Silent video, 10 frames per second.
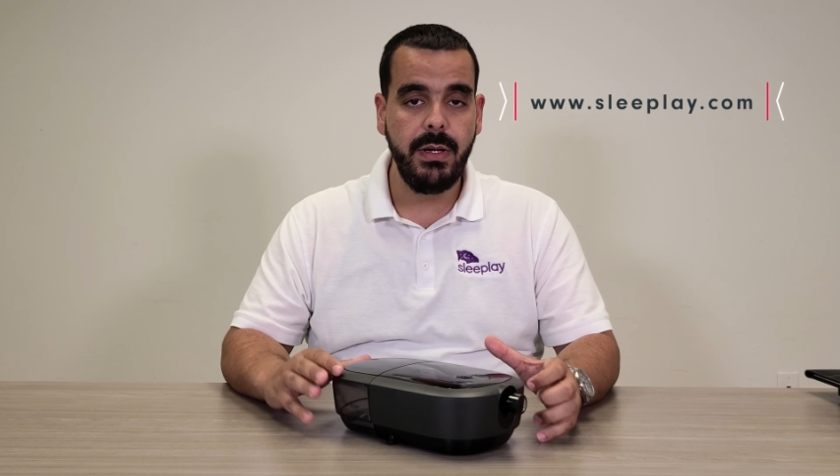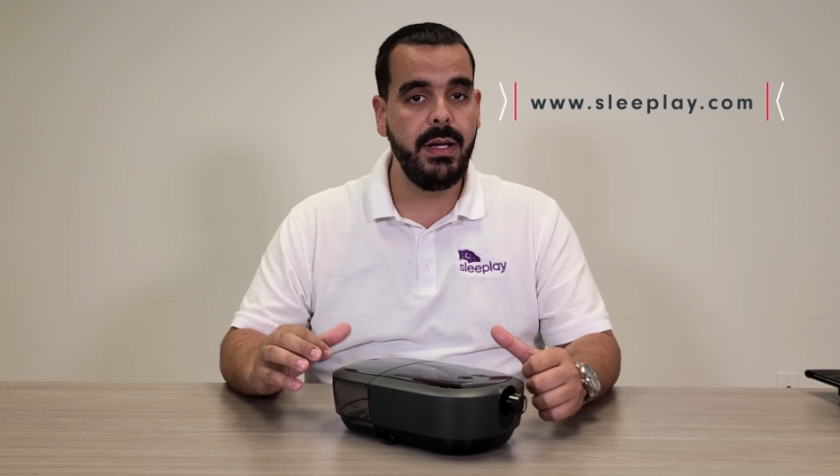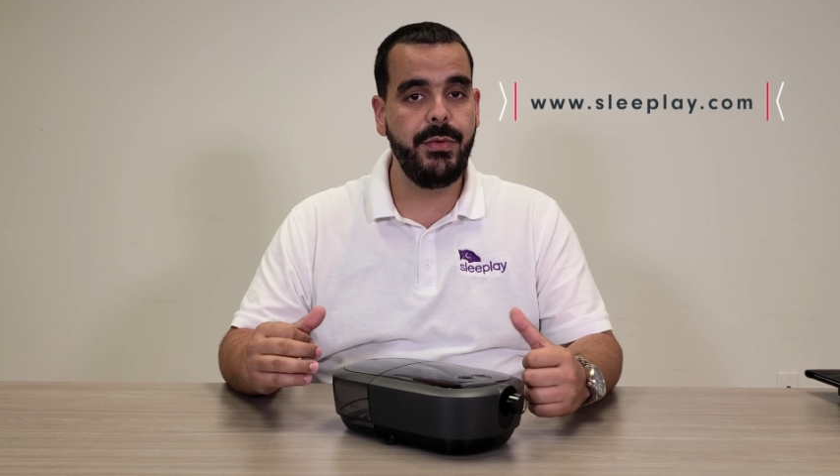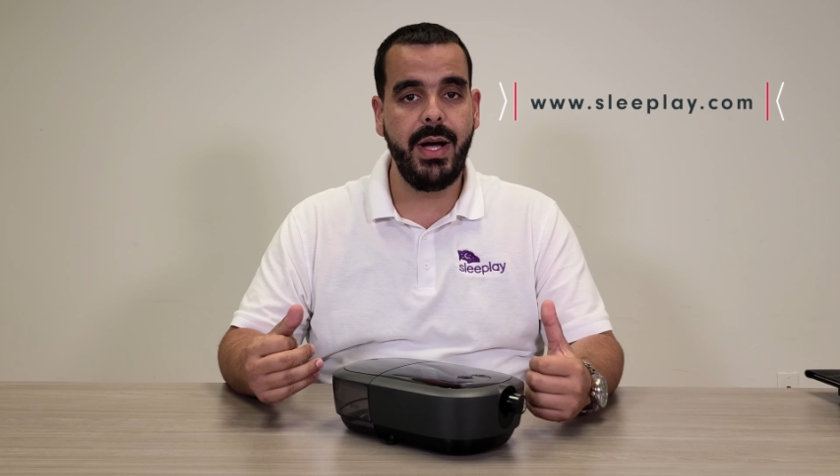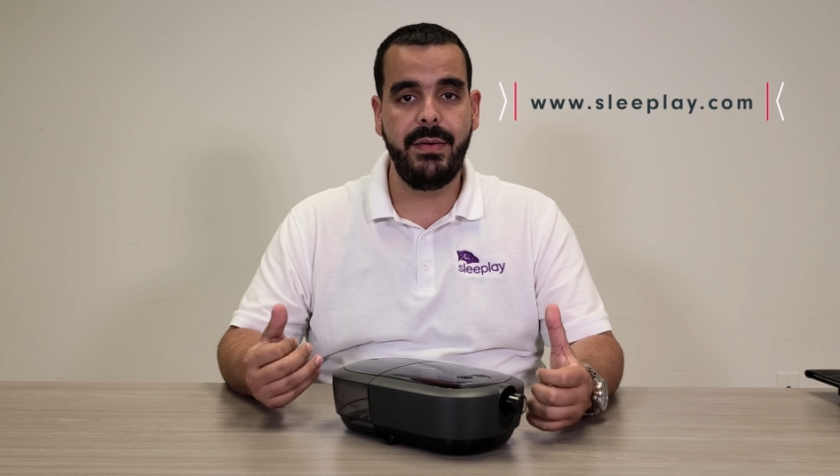
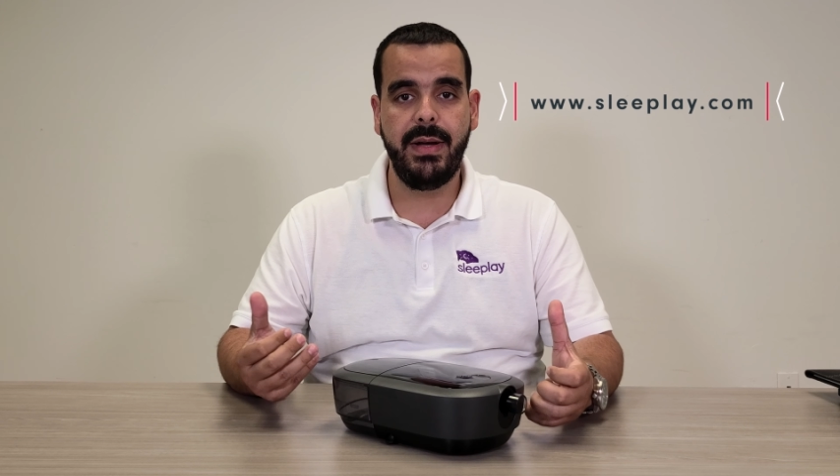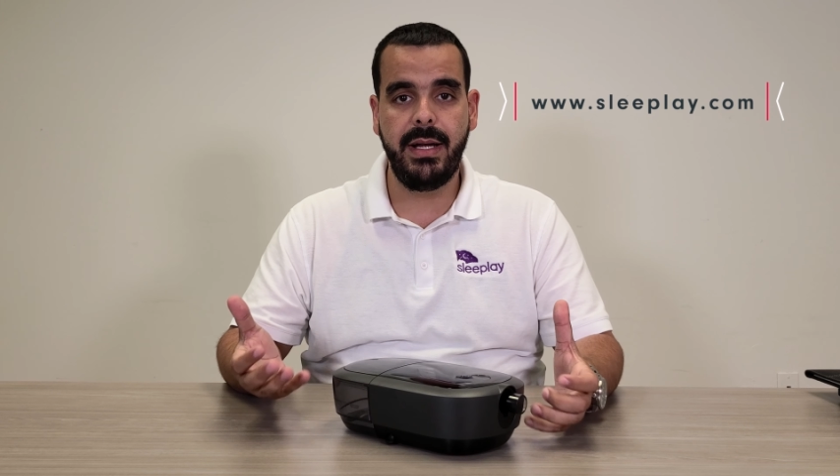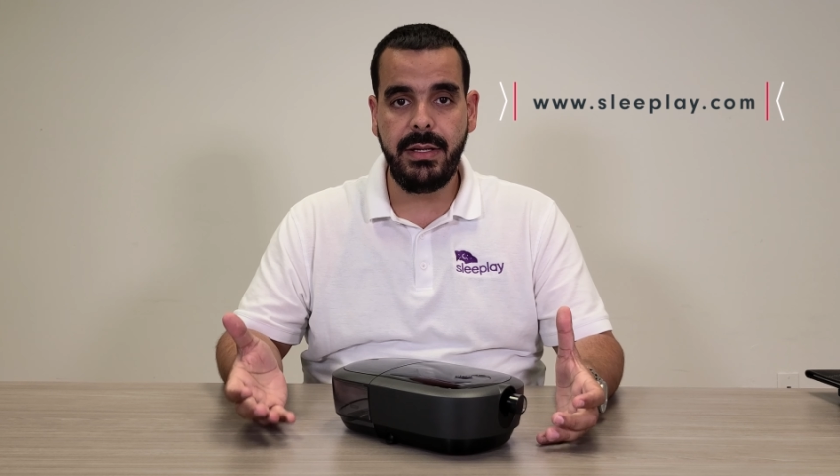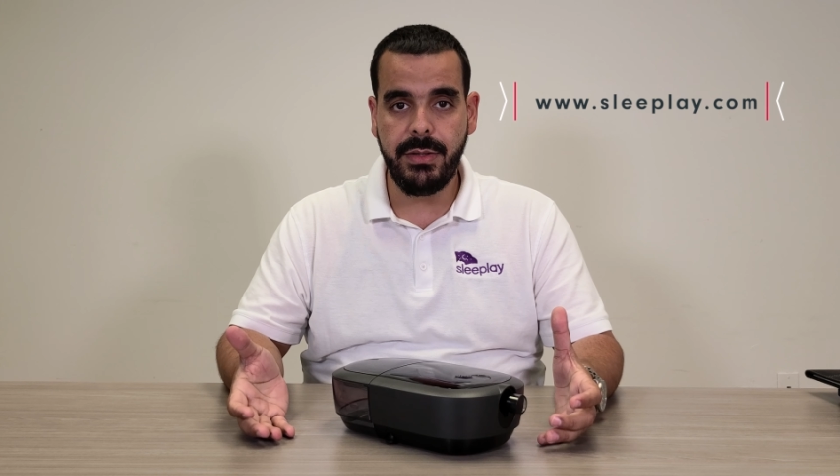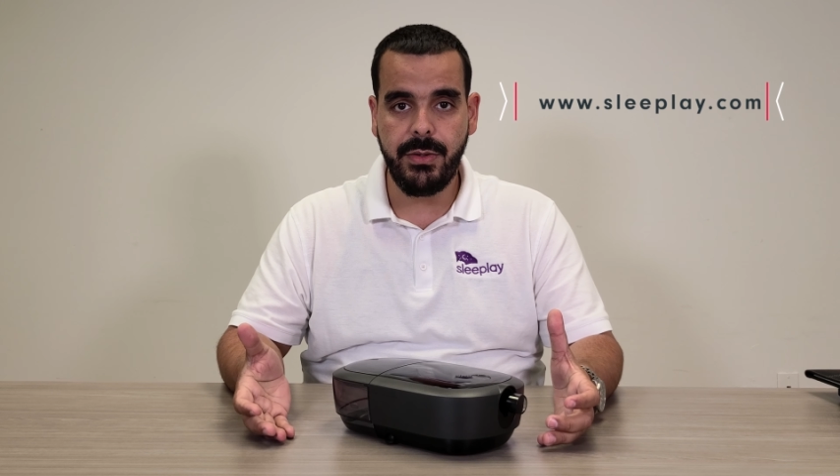If you have
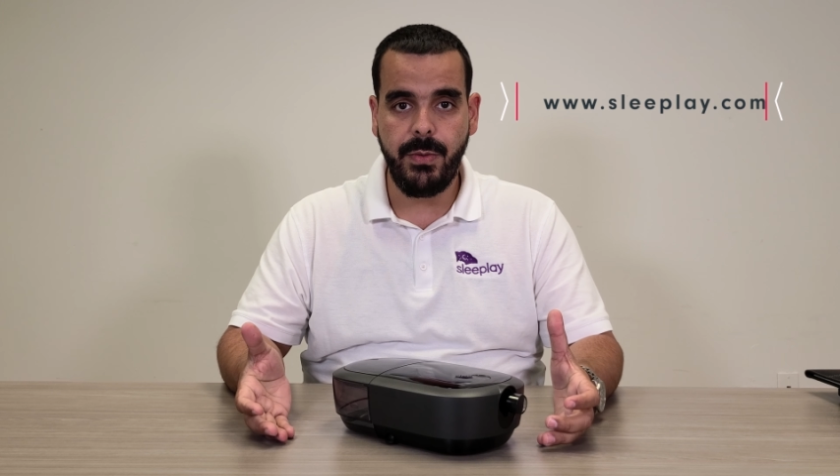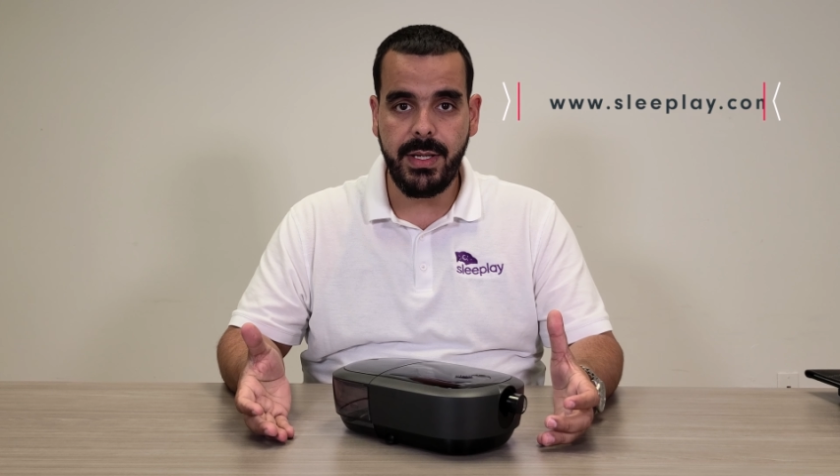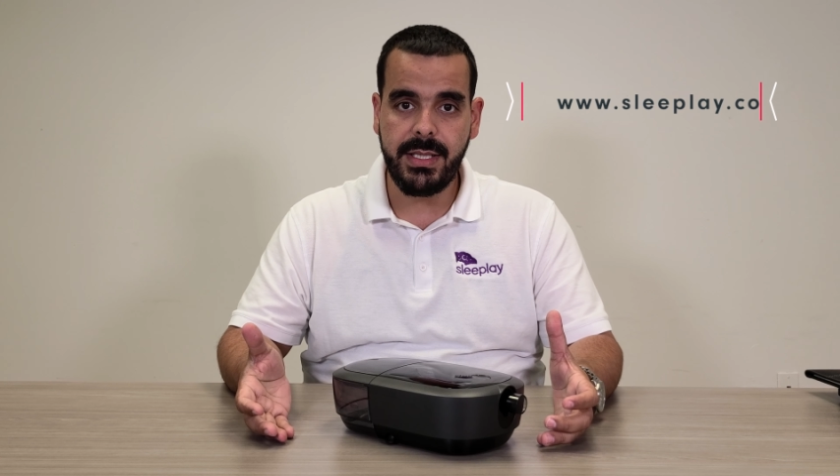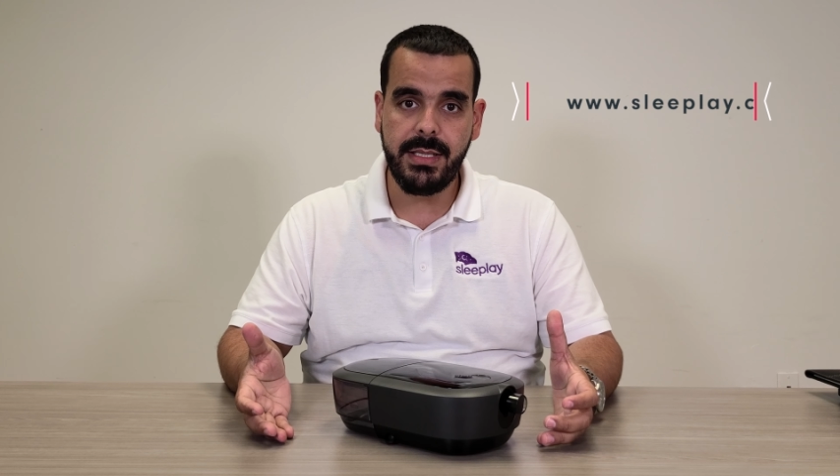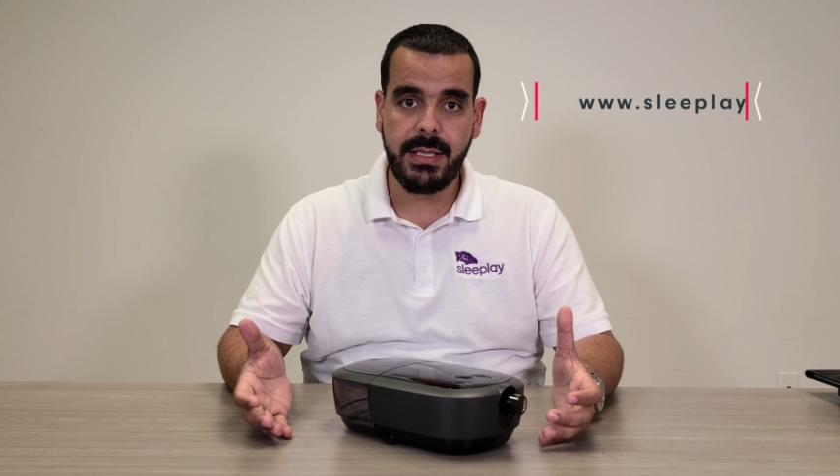any other
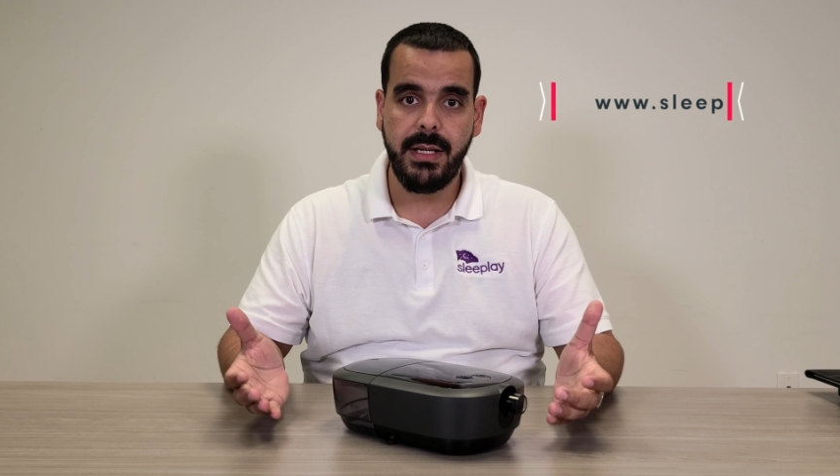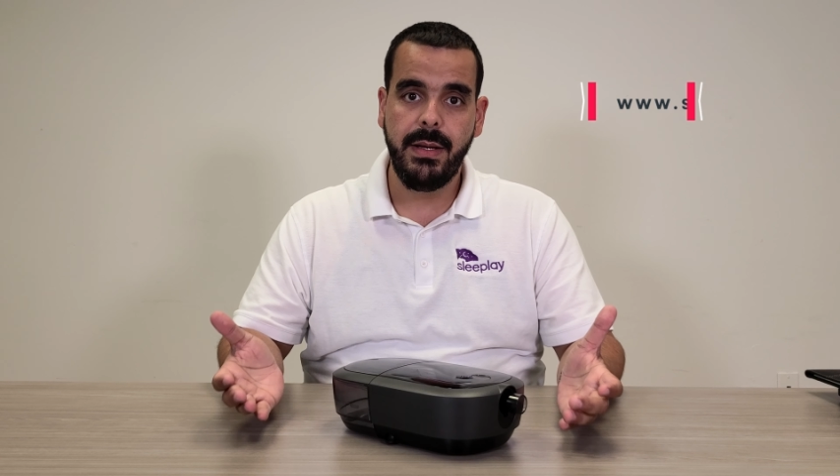questions,